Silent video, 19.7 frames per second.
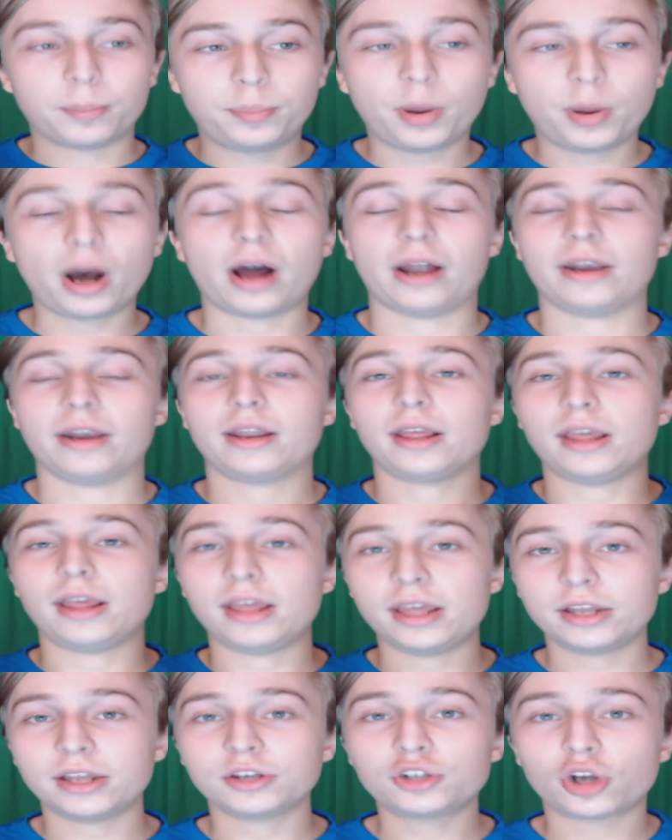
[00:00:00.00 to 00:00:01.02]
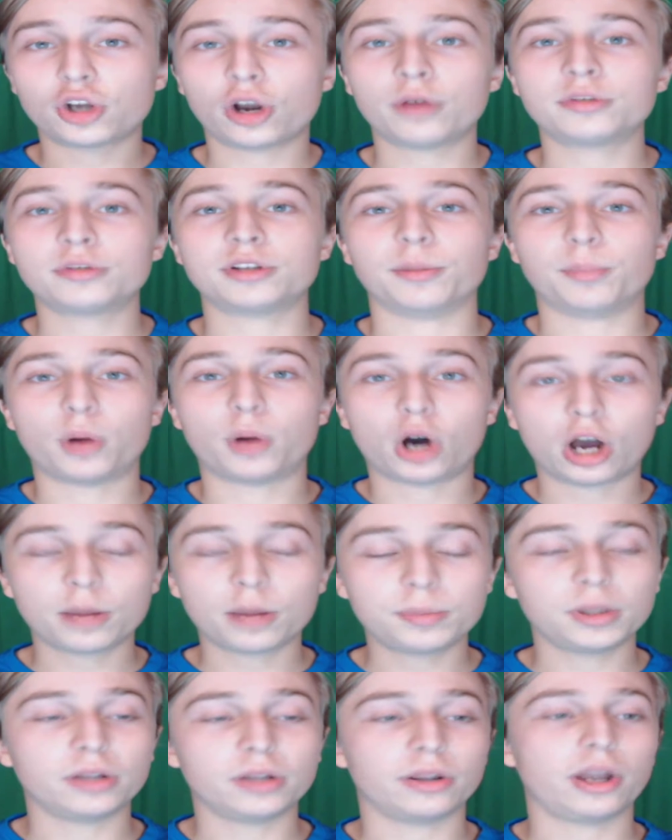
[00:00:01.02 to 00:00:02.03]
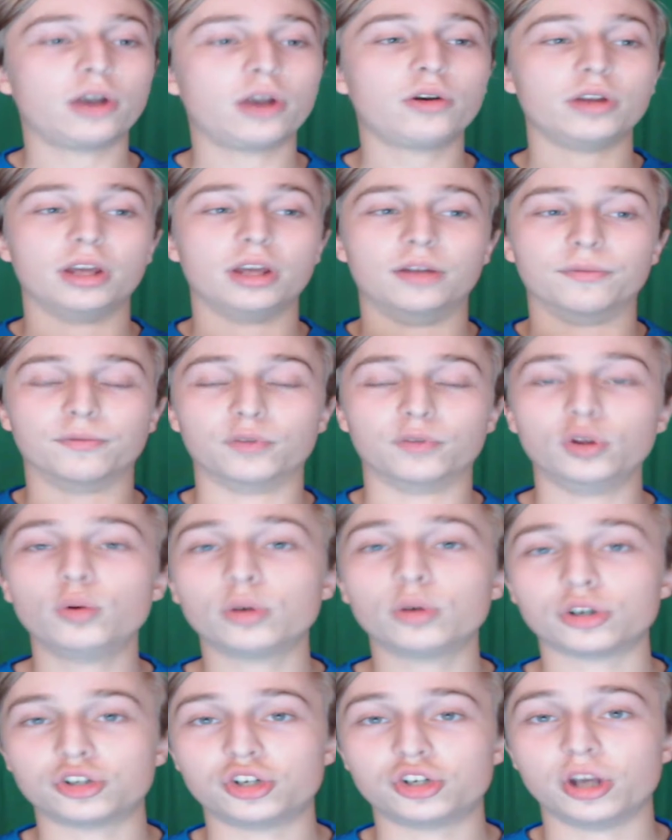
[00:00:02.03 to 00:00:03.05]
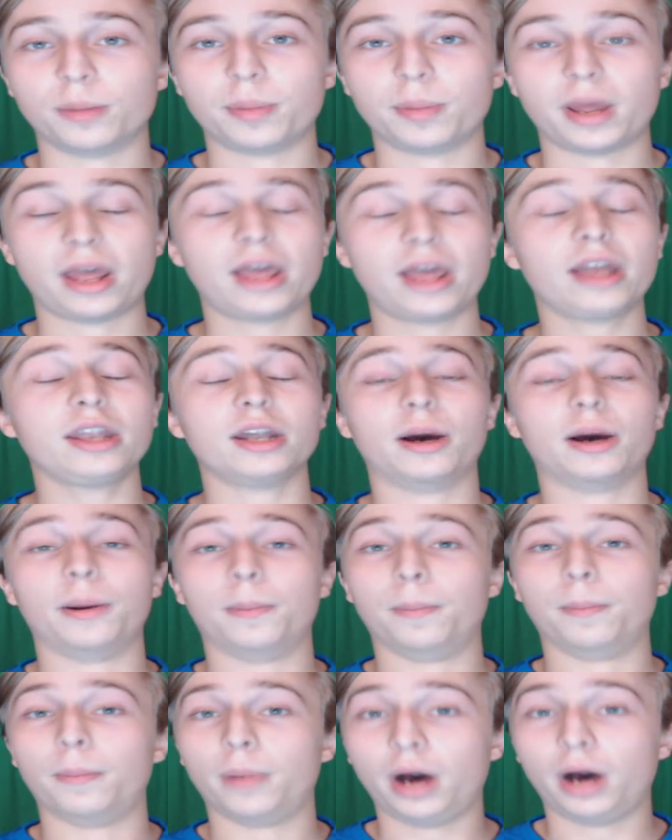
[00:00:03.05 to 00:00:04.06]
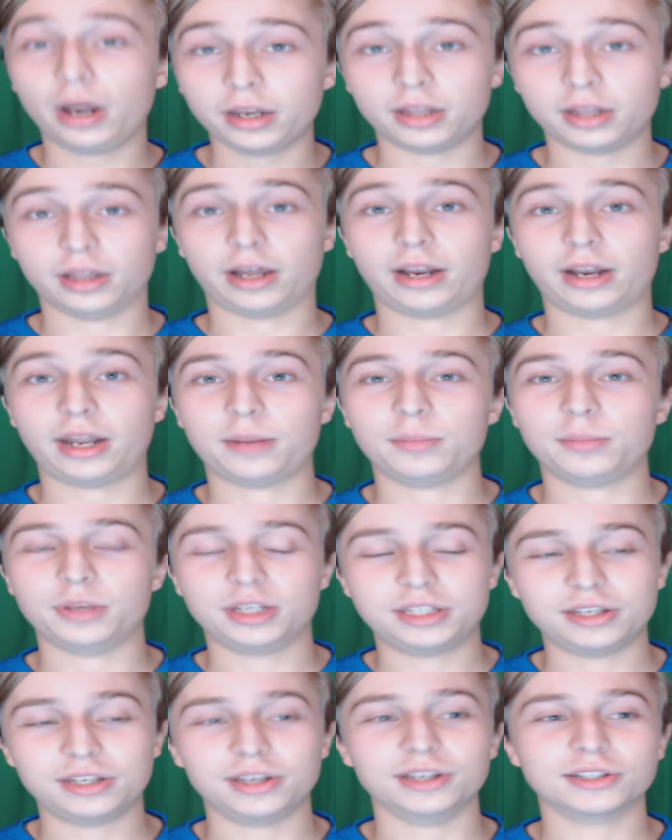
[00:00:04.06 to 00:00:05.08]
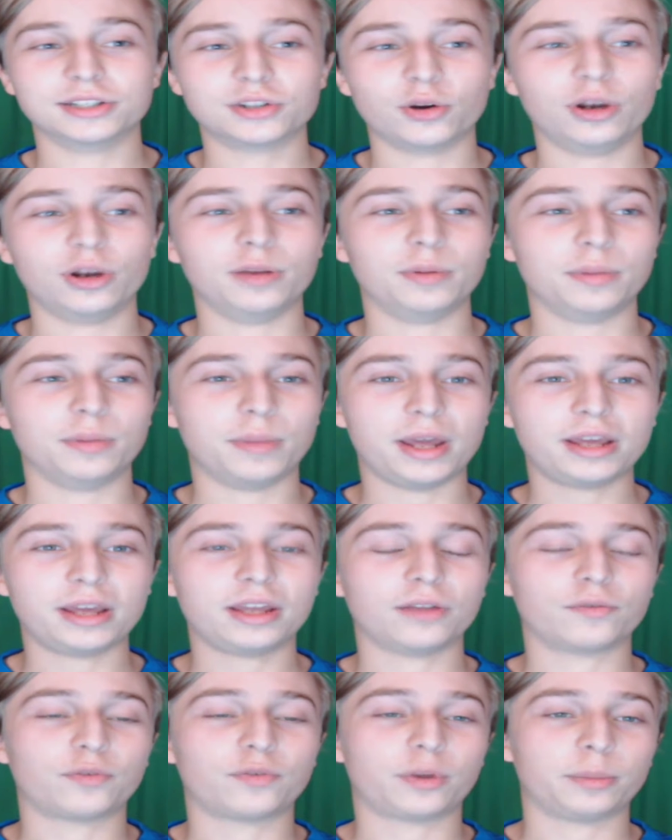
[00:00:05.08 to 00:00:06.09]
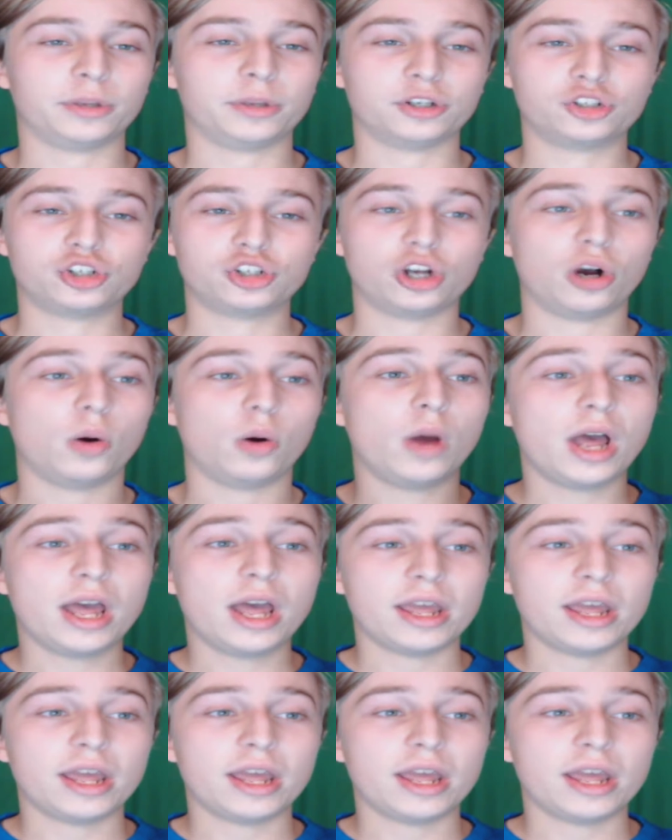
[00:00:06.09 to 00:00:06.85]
But in terms of popularity and viewership and the money that NBC is going to be making from this show,